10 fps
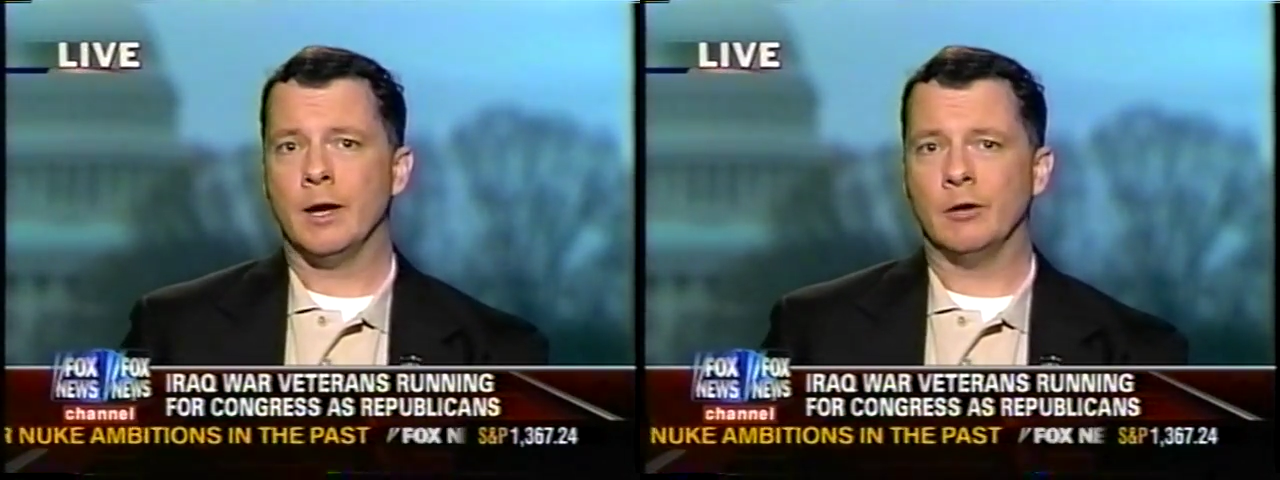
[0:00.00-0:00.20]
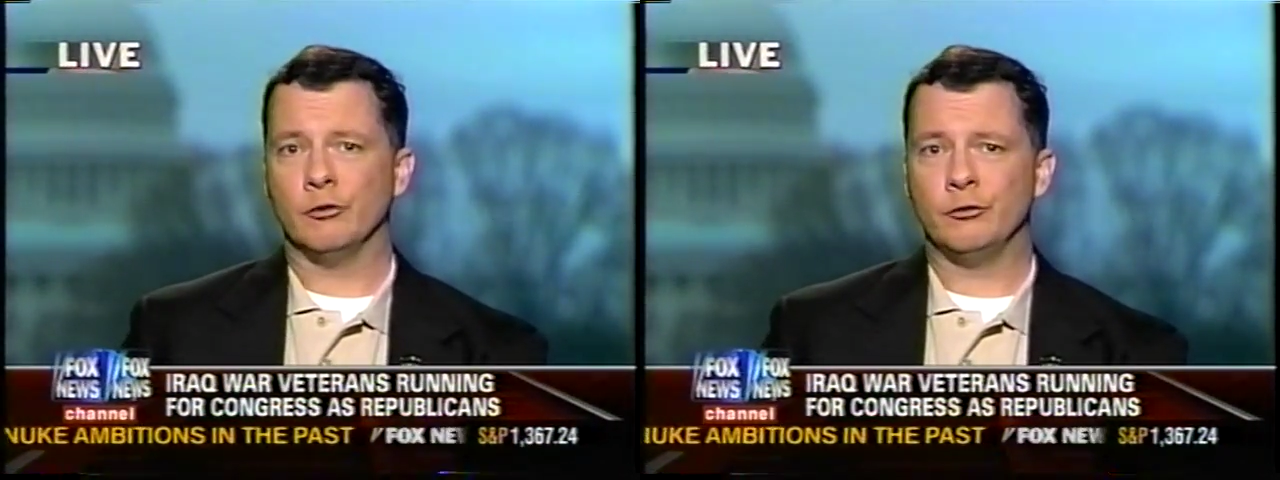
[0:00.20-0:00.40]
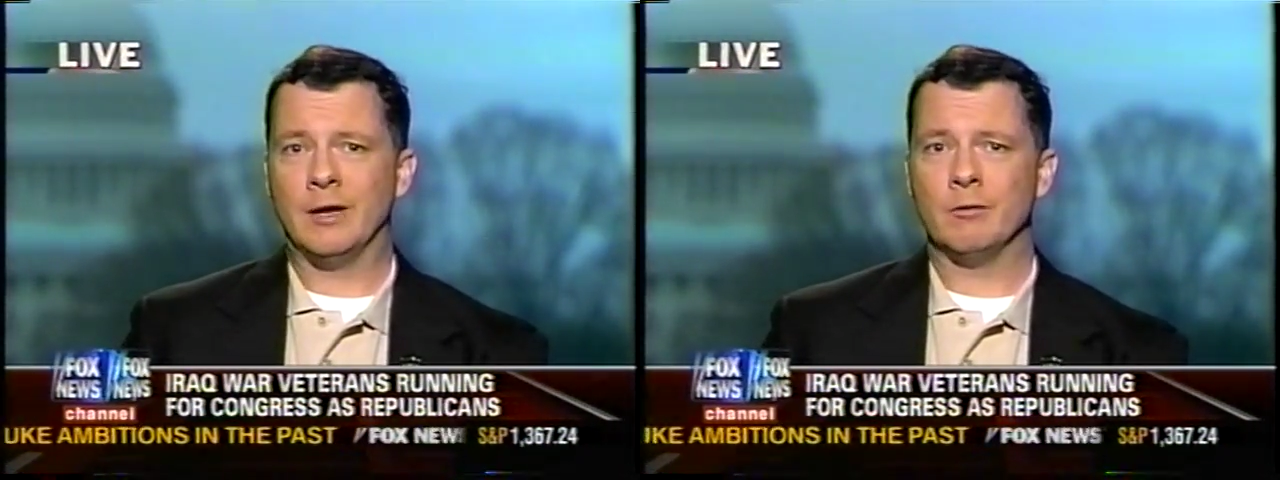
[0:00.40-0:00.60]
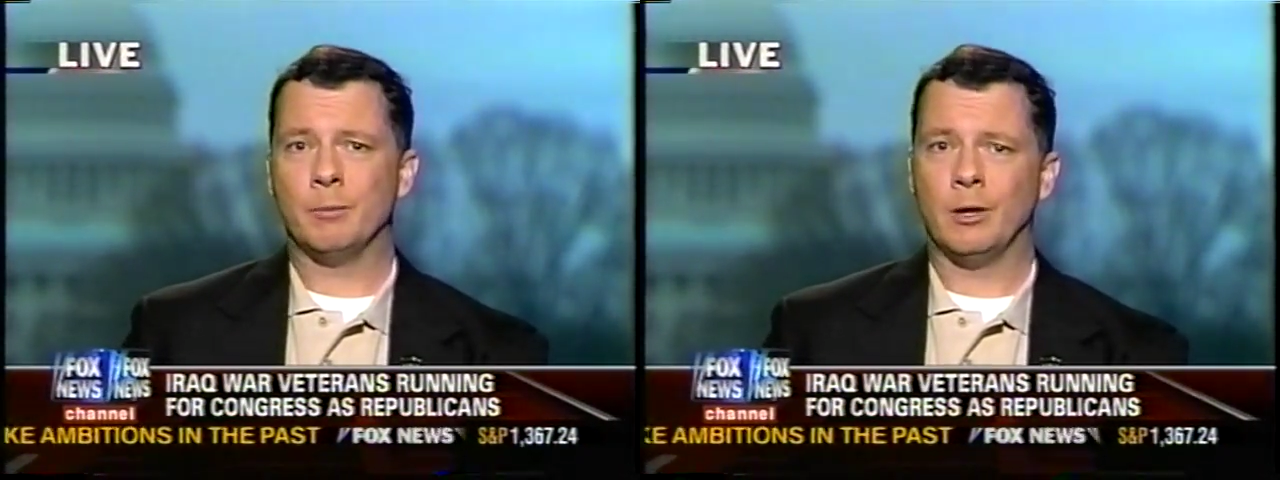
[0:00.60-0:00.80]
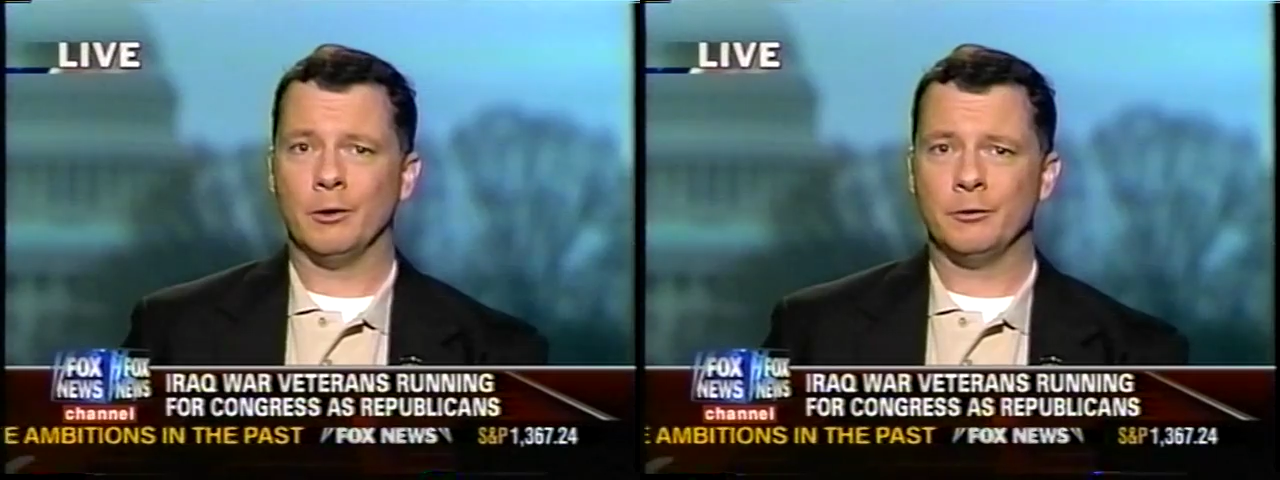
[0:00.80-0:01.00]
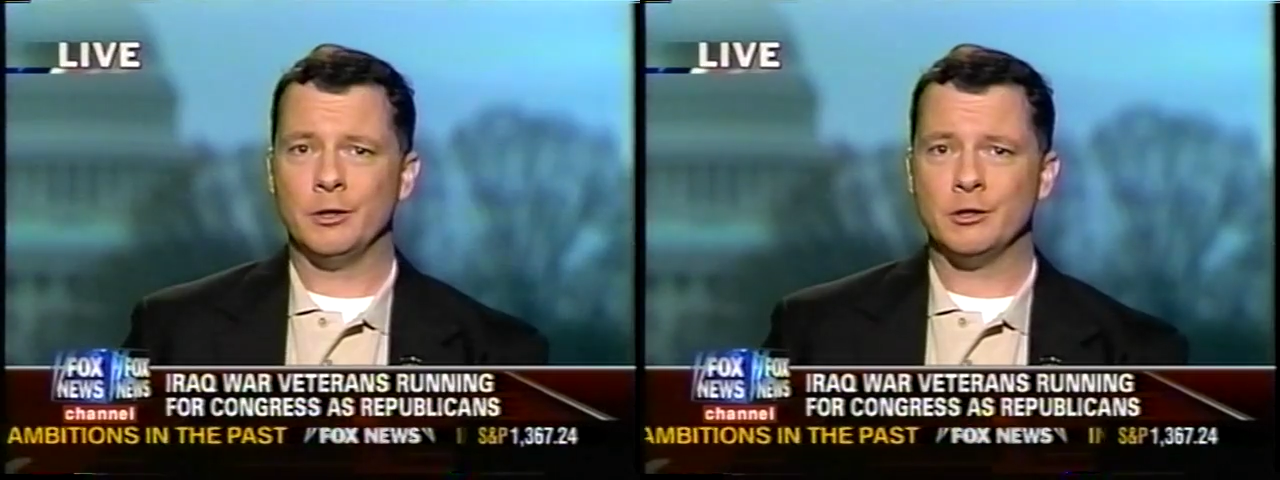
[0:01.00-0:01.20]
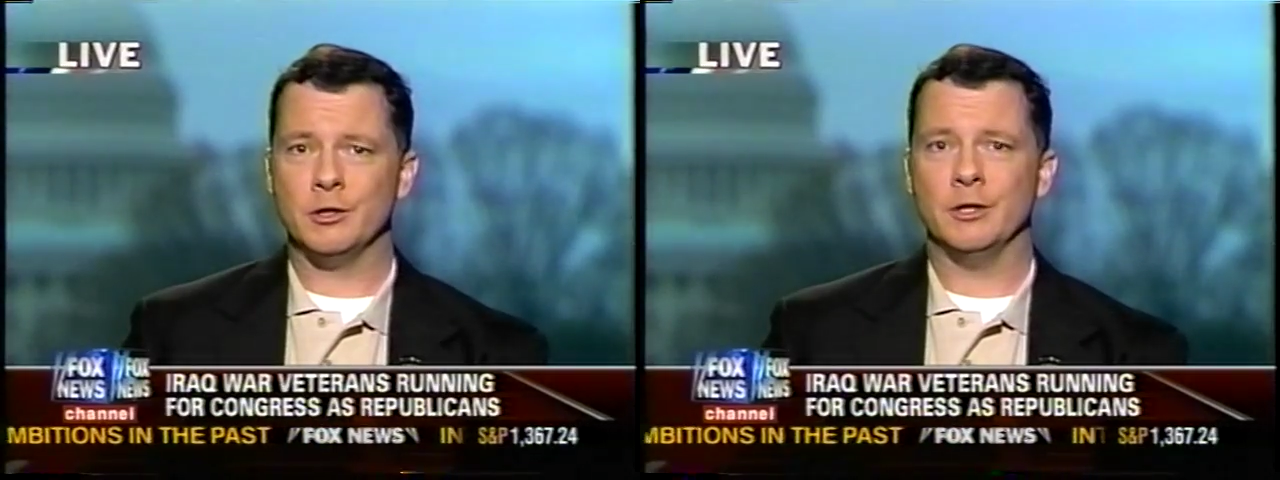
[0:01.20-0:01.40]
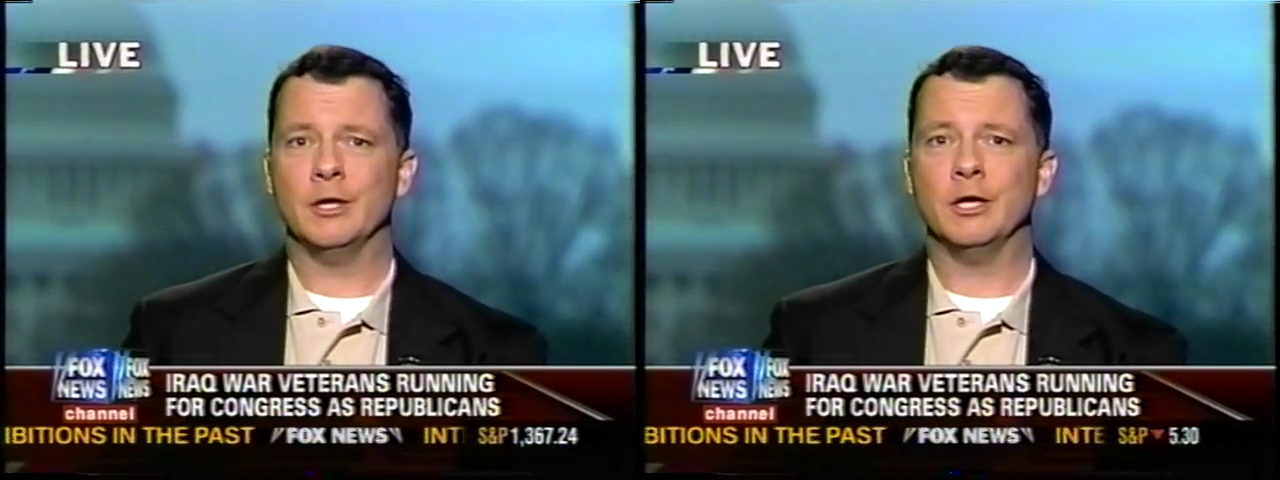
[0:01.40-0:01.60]
As a savvy
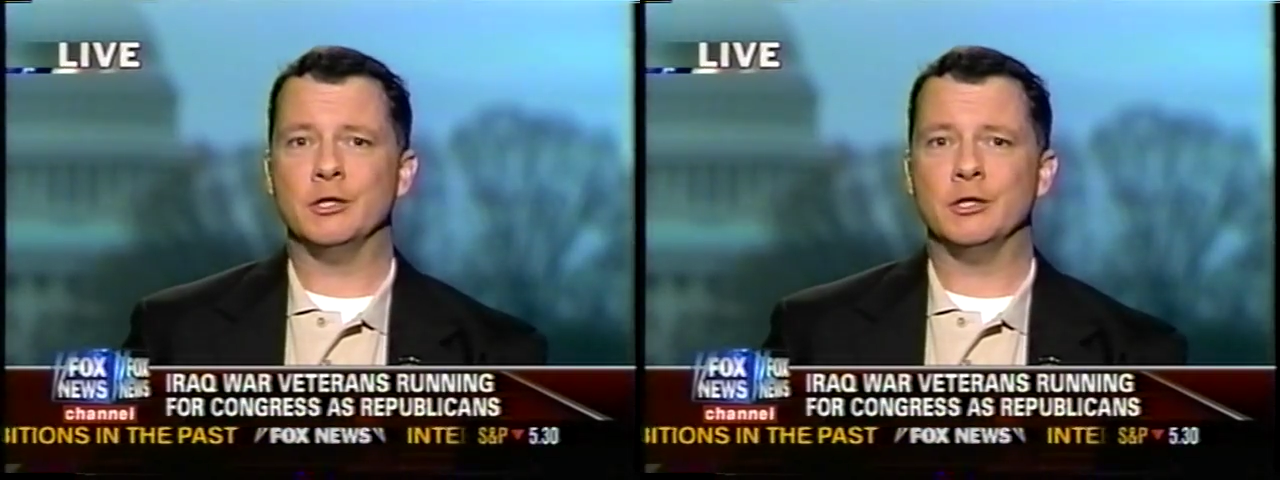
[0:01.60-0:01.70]
politician, he